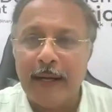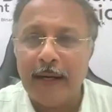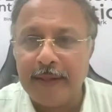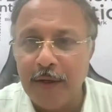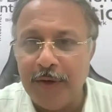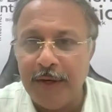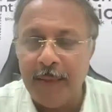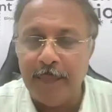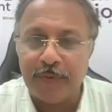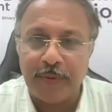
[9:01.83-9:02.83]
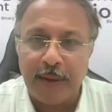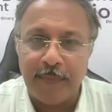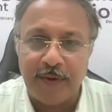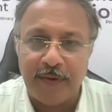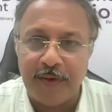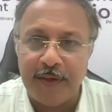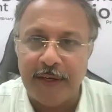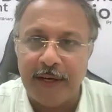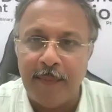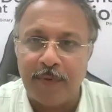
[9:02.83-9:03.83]
I'll tell you names. I'm just seeing
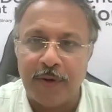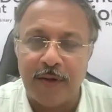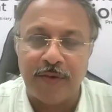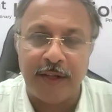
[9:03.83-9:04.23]
the names on